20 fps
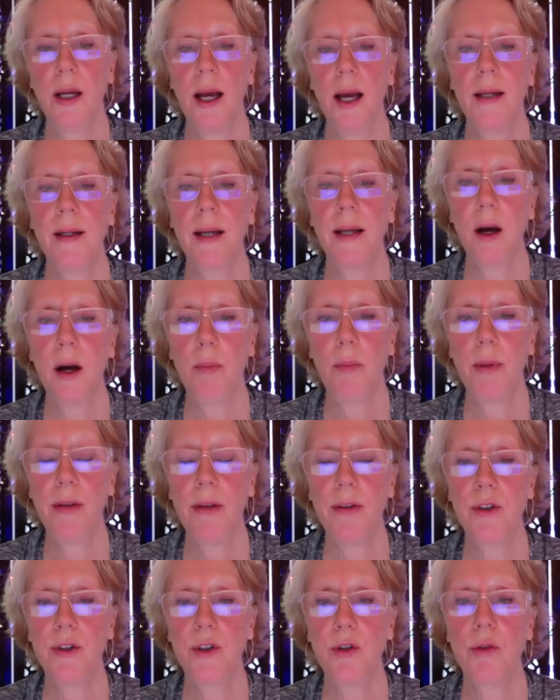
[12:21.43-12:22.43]
and to help
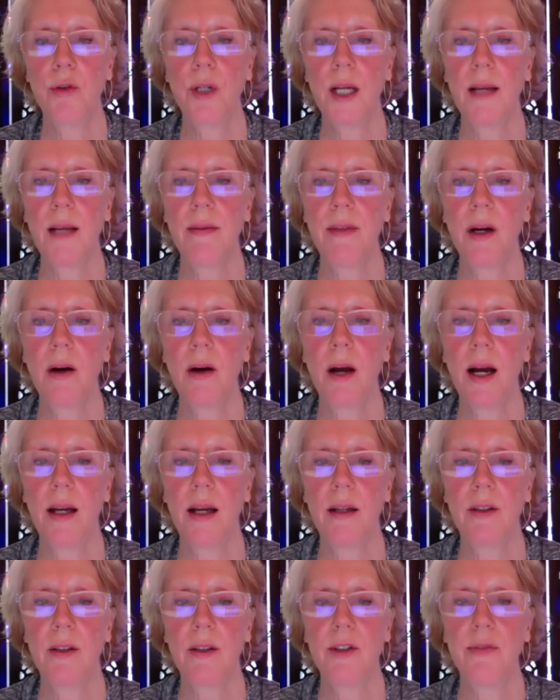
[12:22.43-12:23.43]
others create their
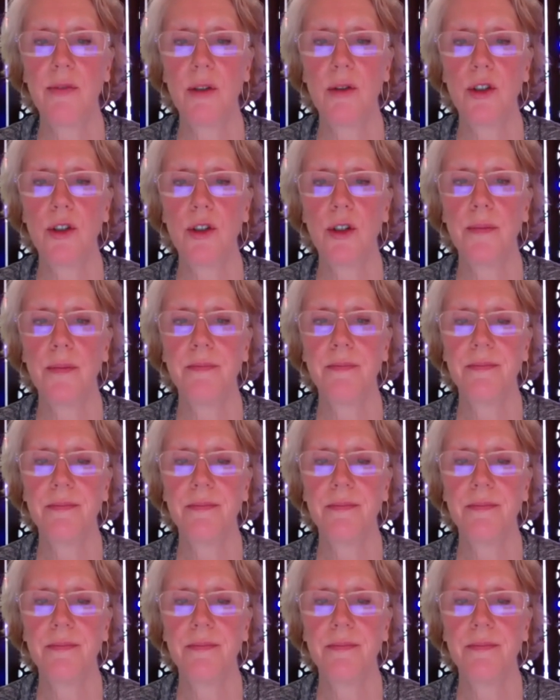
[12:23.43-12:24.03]
highest future.